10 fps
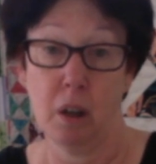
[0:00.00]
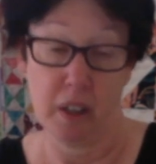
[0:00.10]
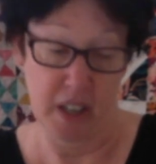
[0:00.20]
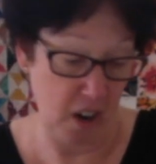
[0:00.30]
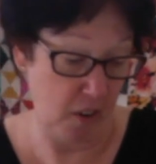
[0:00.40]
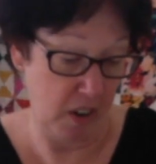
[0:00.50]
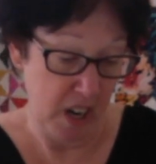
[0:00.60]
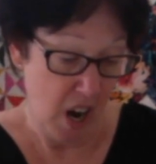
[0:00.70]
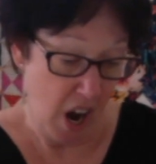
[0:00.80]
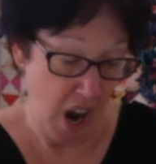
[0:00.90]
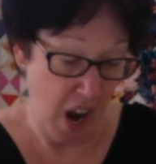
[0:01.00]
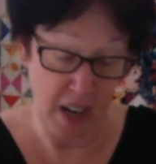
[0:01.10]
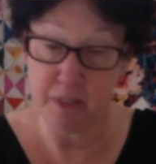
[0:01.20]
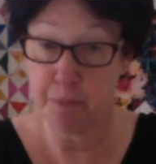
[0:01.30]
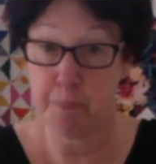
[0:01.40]
Carrie,
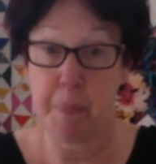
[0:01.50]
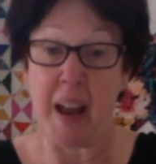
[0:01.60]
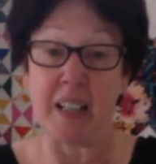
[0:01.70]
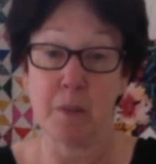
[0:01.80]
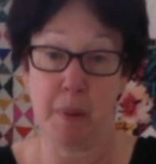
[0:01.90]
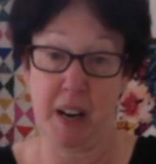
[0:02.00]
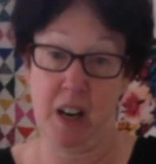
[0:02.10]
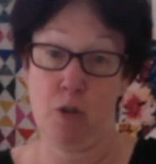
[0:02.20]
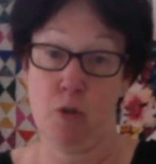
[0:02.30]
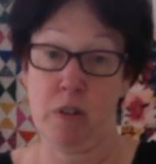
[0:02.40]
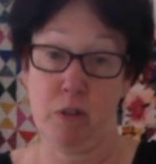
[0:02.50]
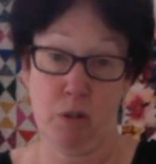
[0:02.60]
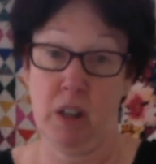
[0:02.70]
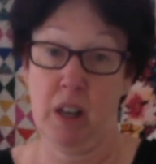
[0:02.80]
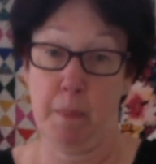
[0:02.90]
I begged my hairdresser to
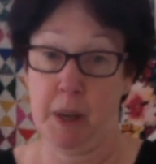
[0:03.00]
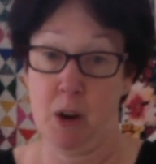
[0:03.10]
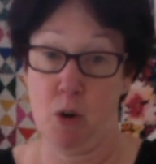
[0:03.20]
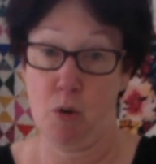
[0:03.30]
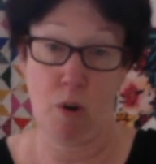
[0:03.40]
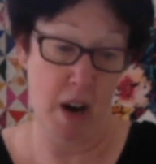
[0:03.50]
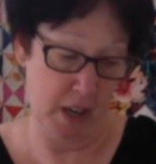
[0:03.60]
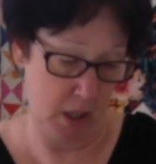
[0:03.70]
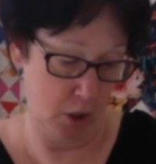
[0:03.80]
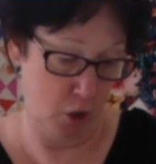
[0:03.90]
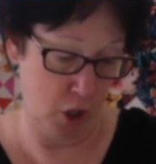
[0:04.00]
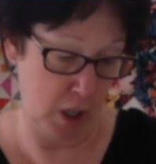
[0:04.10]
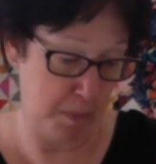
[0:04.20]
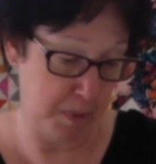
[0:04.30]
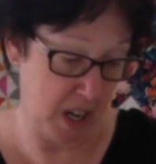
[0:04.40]
let me go gray. She
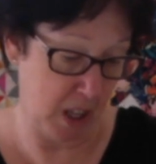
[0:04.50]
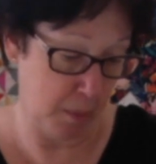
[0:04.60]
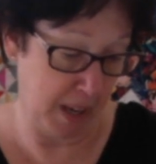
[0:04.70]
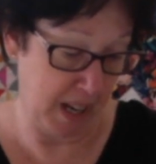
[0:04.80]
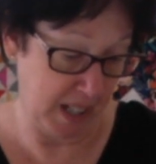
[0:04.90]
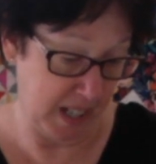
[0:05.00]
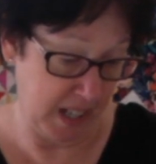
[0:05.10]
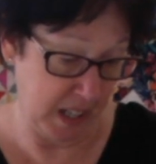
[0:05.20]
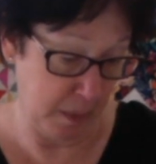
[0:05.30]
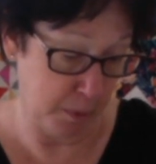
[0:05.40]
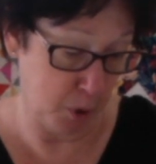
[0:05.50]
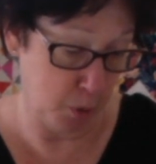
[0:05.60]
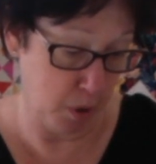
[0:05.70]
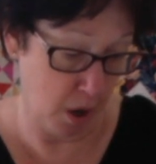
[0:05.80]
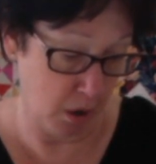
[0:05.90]
keeps telling me I can't. I'm too
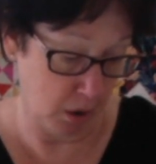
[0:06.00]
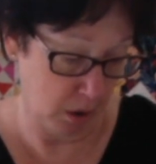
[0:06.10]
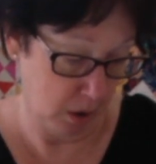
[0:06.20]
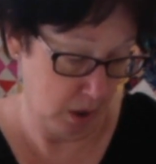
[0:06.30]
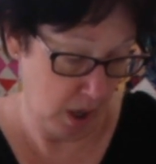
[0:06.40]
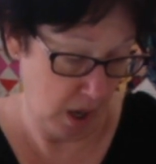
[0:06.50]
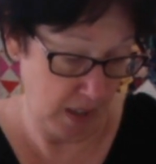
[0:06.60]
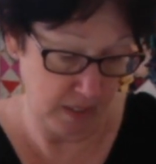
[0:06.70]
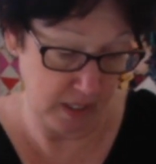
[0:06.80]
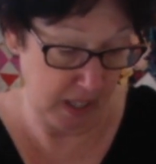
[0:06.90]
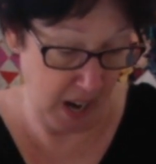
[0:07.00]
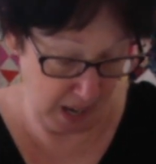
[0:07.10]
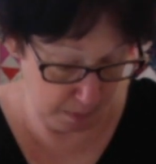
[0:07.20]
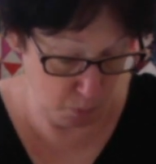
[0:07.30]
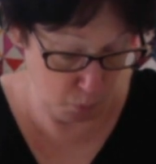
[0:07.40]
young. I said,
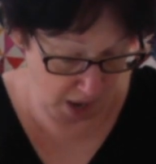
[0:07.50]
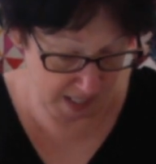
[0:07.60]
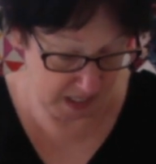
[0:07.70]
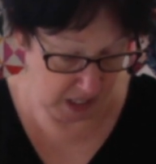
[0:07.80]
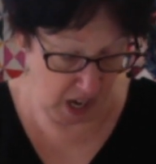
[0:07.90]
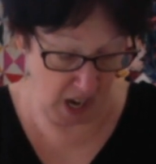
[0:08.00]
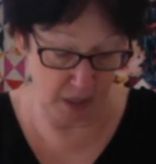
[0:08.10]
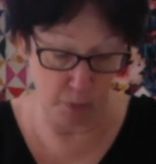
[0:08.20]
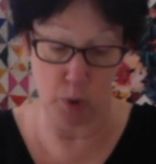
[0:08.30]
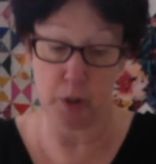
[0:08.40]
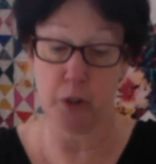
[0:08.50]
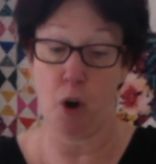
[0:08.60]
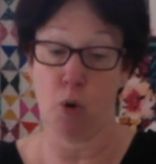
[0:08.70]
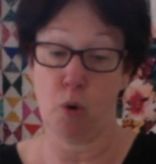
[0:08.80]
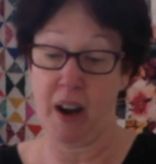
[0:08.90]
I'm ready. I would
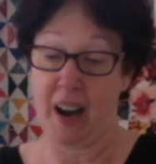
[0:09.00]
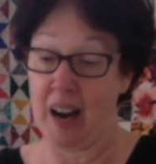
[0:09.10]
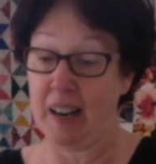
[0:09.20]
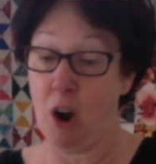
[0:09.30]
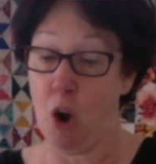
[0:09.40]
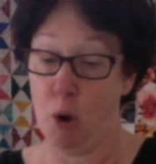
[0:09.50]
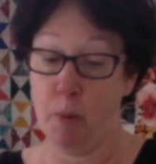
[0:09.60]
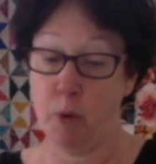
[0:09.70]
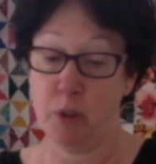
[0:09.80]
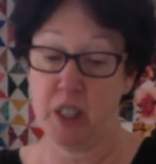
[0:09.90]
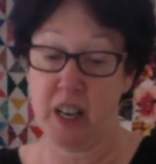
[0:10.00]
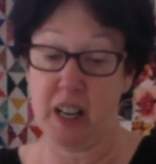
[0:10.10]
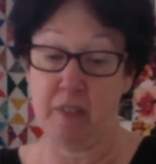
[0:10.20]
go gray. I almost did it.